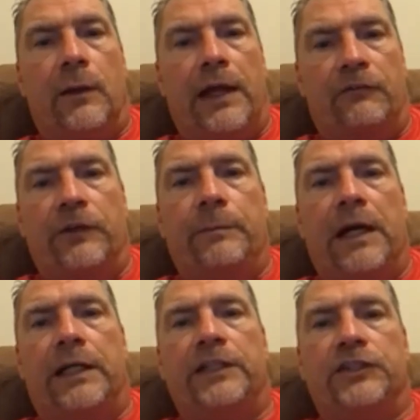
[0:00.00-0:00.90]

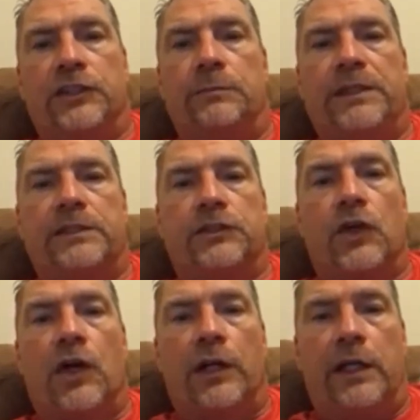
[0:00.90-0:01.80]
everybody should be
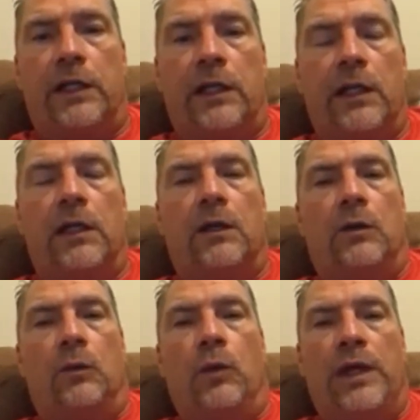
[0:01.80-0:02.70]
started
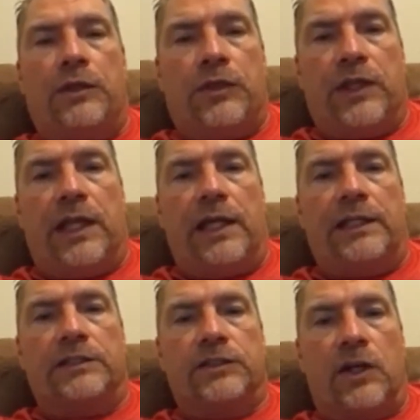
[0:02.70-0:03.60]
with the
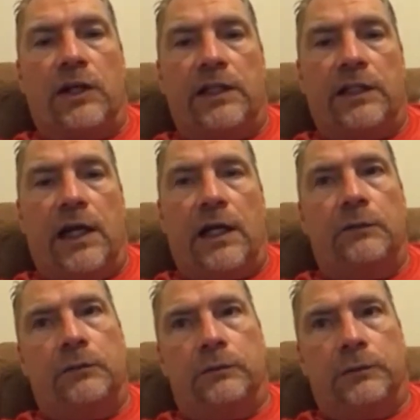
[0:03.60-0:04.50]
Getting Started
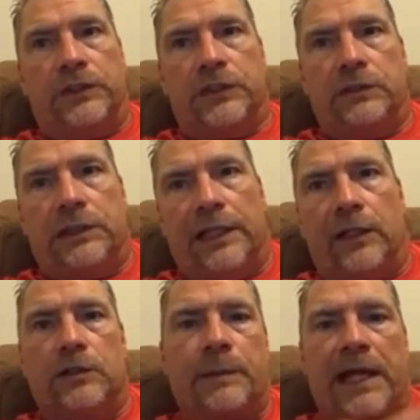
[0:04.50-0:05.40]
Guide, which kind of
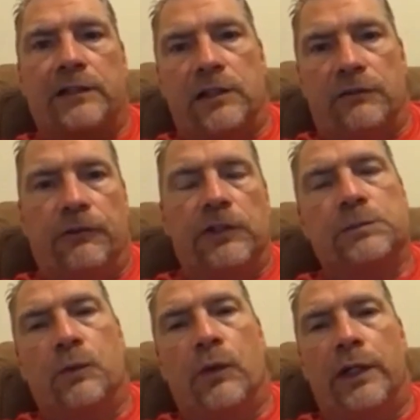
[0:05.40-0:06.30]
goes back to the
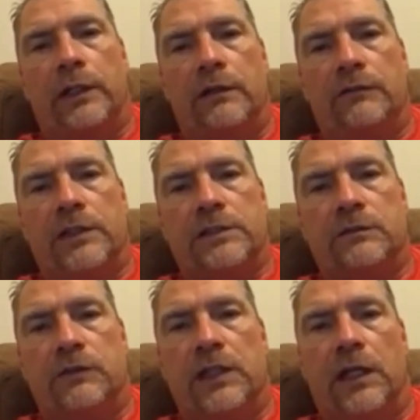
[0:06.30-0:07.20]
first point of this
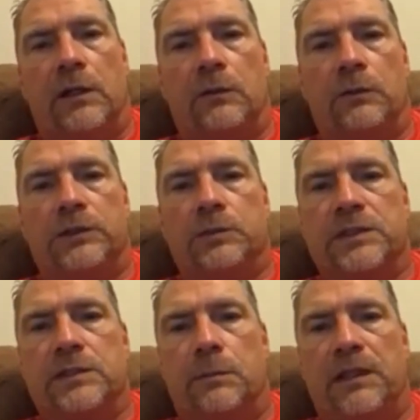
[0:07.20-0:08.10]
video, which
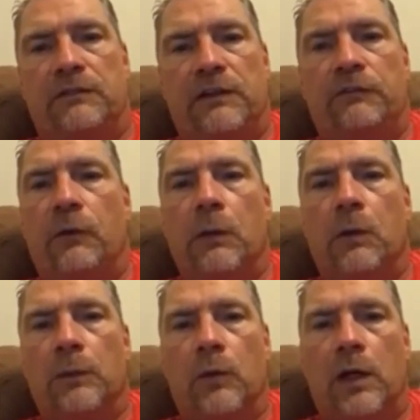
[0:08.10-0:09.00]
was the
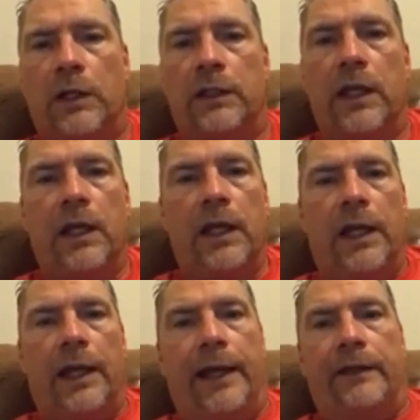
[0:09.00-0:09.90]
BV411
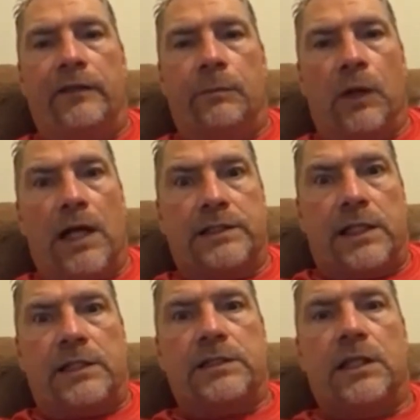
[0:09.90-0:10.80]
and the
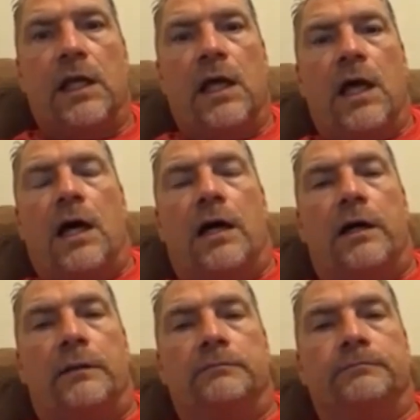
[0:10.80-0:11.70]
process.
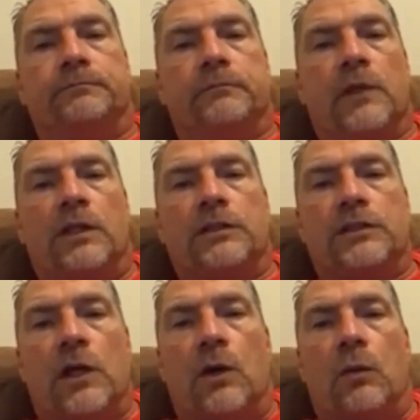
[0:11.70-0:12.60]

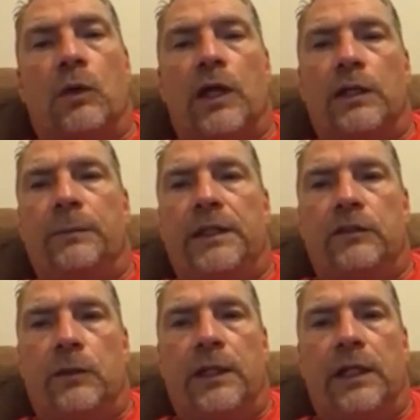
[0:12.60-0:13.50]
So we're going to be
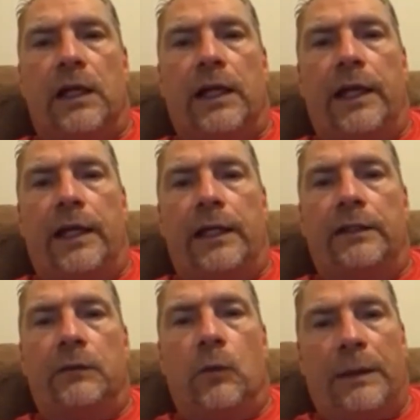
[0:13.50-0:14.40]
doing a
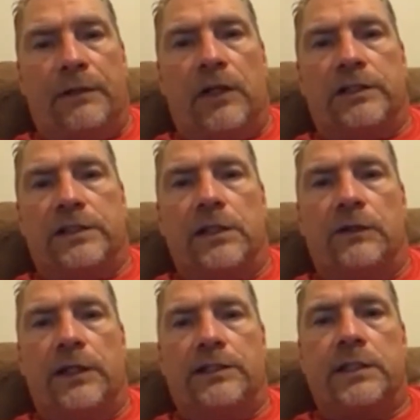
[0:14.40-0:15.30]
webinar
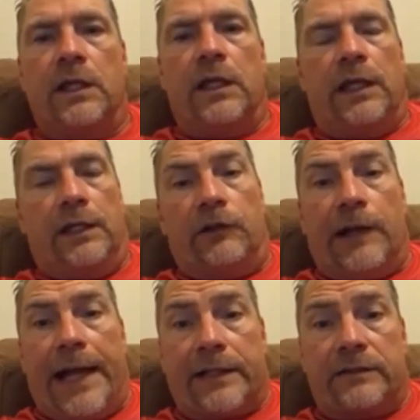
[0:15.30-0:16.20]
series,
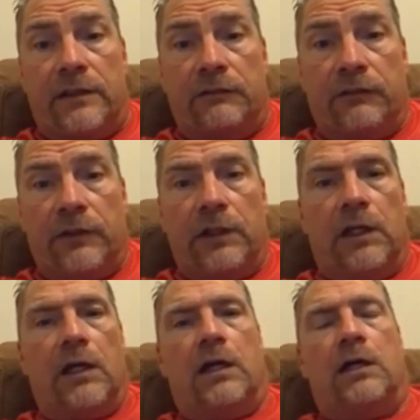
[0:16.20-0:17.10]
interactive.
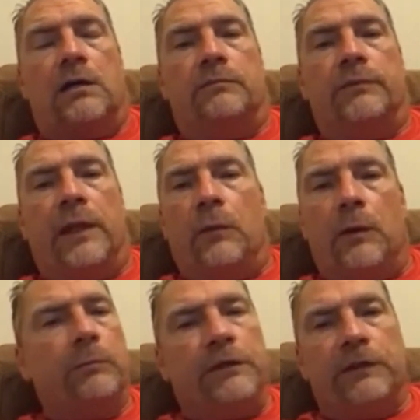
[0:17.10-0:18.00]
They
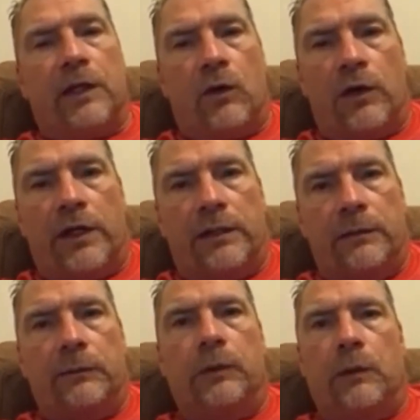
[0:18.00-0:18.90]
won't be
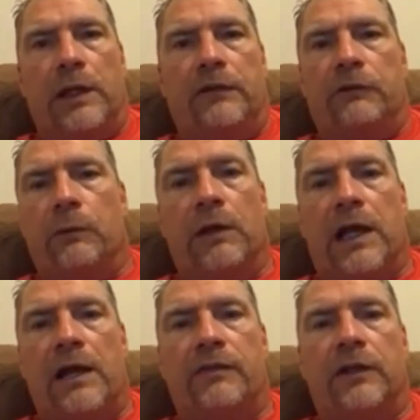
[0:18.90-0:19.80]
recorded. We want everyone
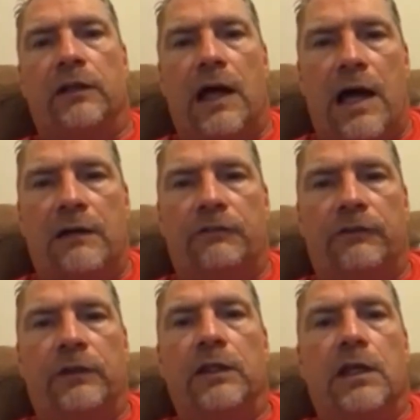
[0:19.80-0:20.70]
on there live
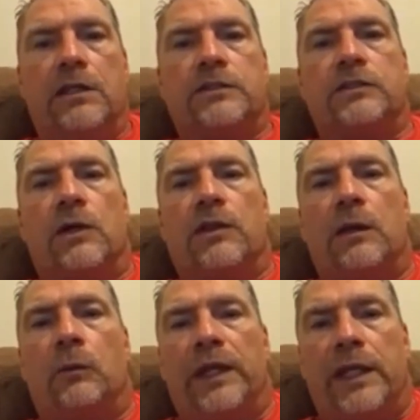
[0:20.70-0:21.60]
so
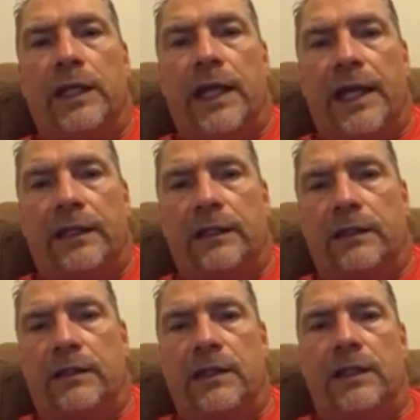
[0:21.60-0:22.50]
that we can get
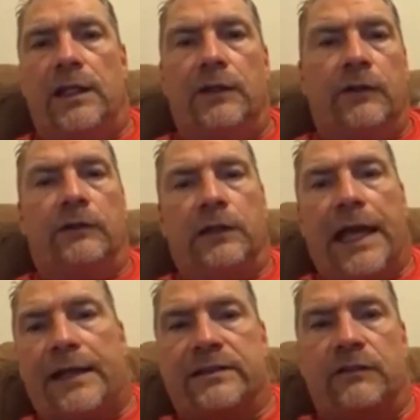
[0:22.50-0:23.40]
the
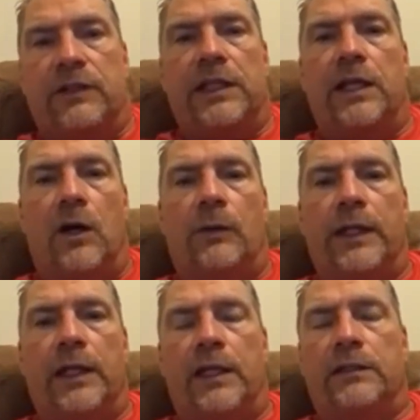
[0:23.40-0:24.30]
interactivity
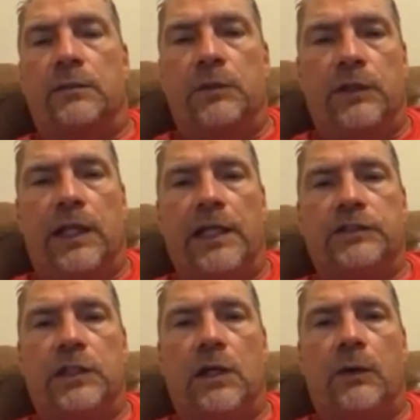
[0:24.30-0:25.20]
going and
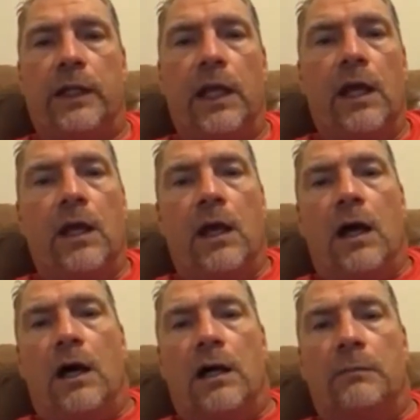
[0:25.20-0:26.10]
communication going.
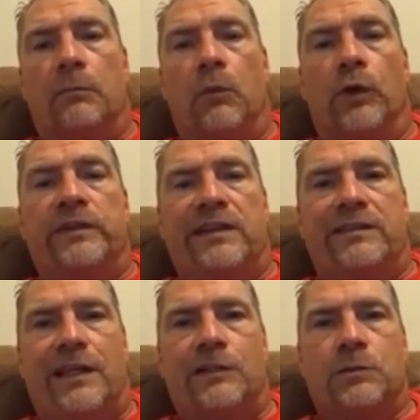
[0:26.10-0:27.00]
More
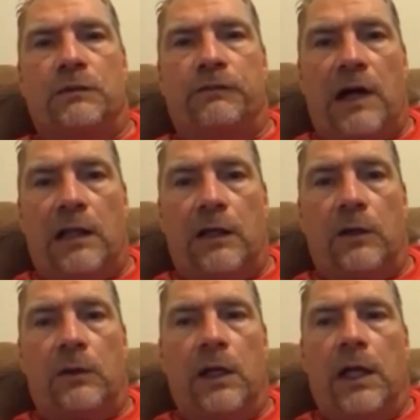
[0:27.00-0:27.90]
details will
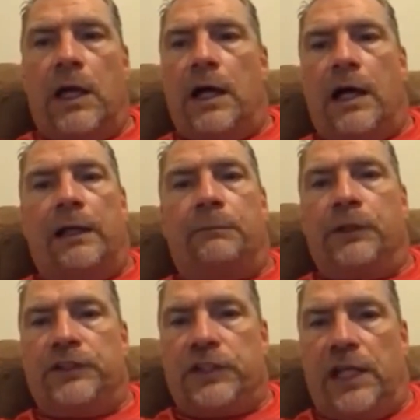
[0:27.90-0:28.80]
follow. I
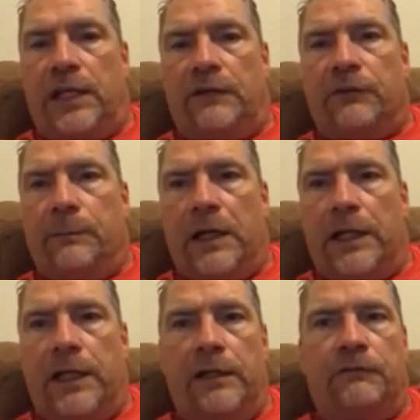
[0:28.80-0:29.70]
appreciate
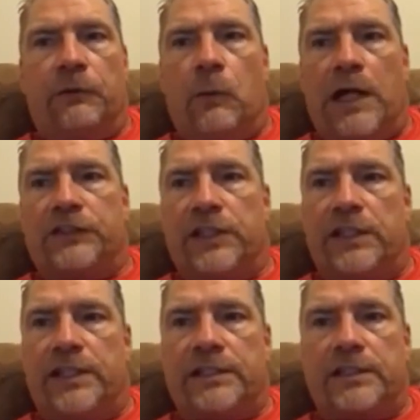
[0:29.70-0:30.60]
everybody for watching
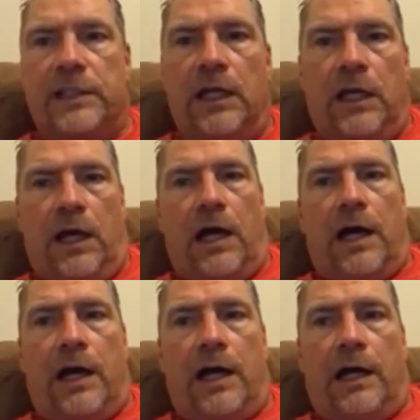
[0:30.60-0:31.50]
this.
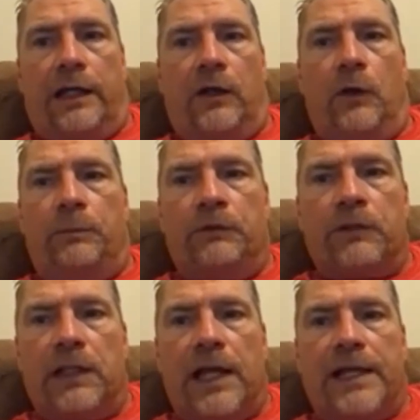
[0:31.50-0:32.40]
I hope you
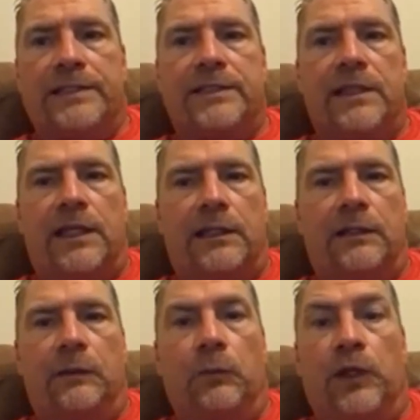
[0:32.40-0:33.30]
realize that
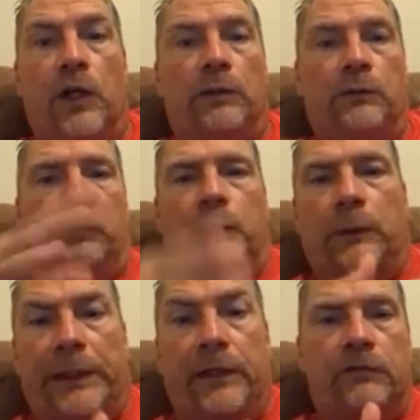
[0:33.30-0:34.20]
we
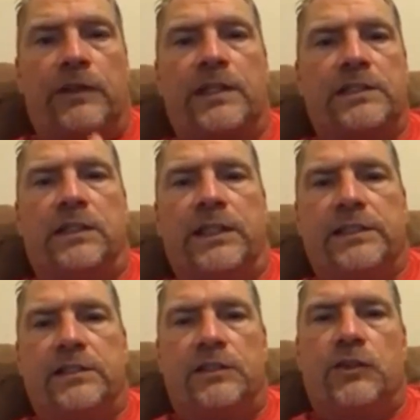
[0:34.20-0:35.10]
went over this
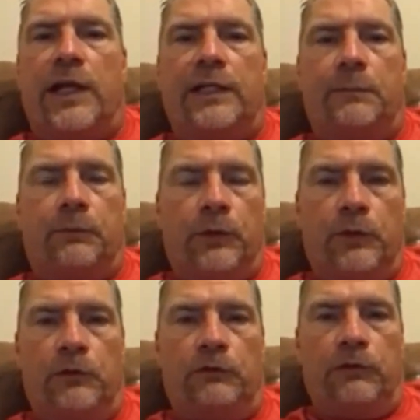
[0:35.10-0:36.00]
list to try and
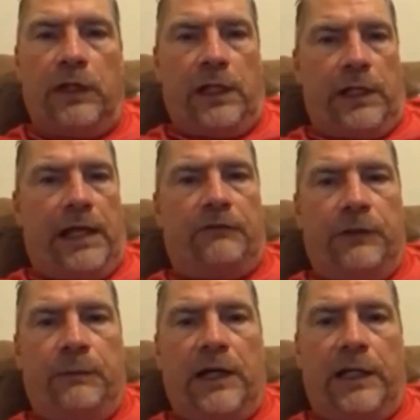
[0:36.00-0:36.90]
improve
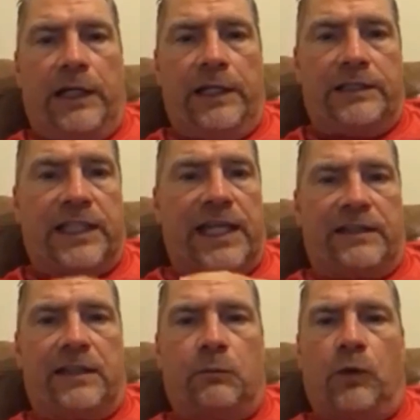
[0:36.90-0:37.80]
everybody, to
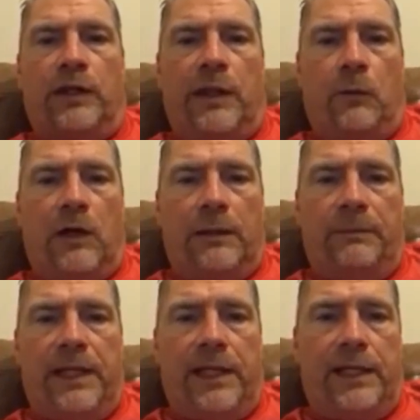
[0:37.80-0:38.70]
get them where they want to
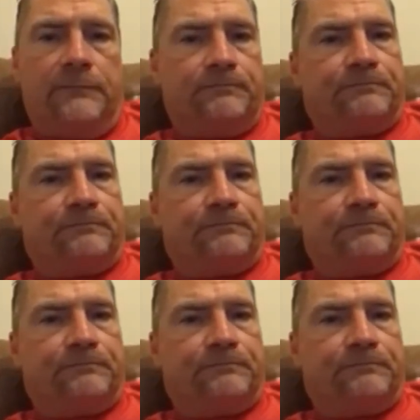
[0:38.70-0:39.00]
be.